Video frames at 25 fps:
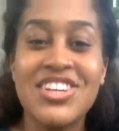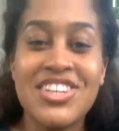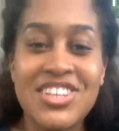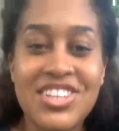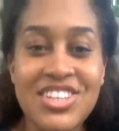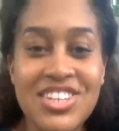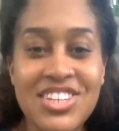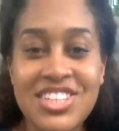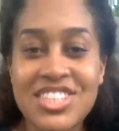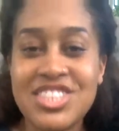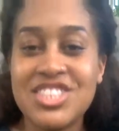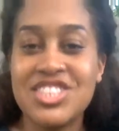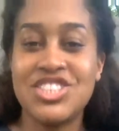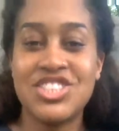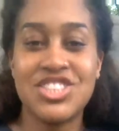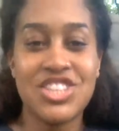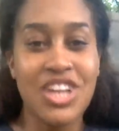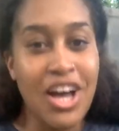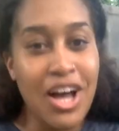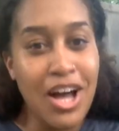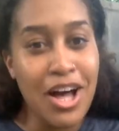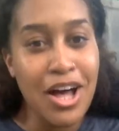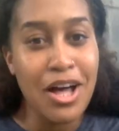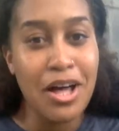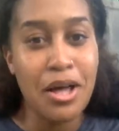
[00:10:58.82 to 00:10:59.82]
Good
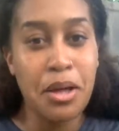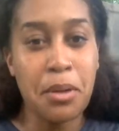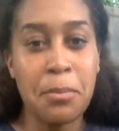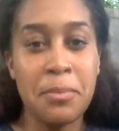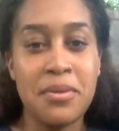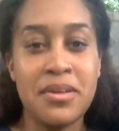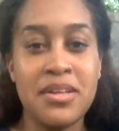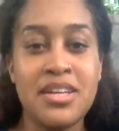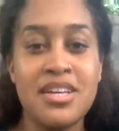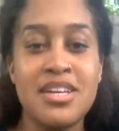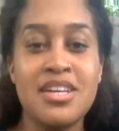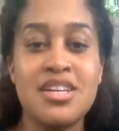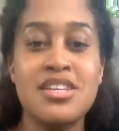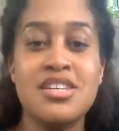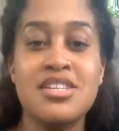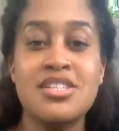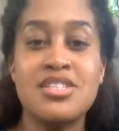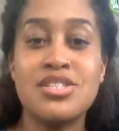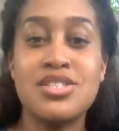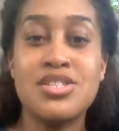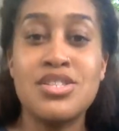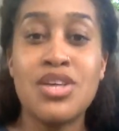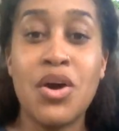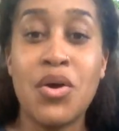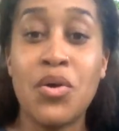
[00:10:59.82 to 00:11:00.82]
job.
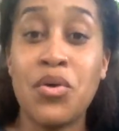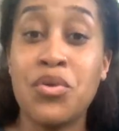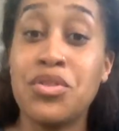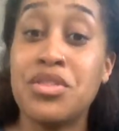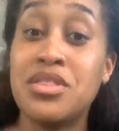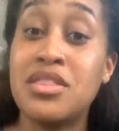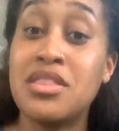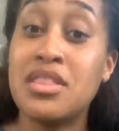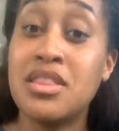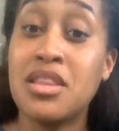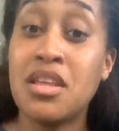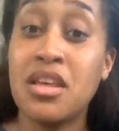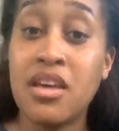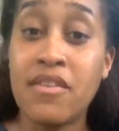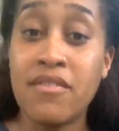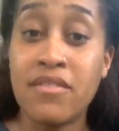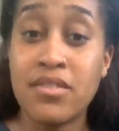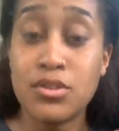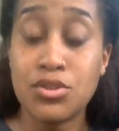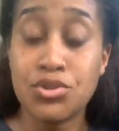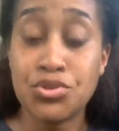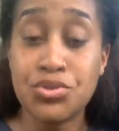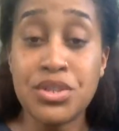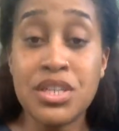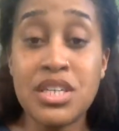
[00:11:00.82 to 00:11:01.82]
So the
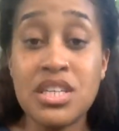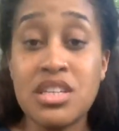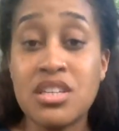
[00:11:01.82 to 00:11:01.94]
tree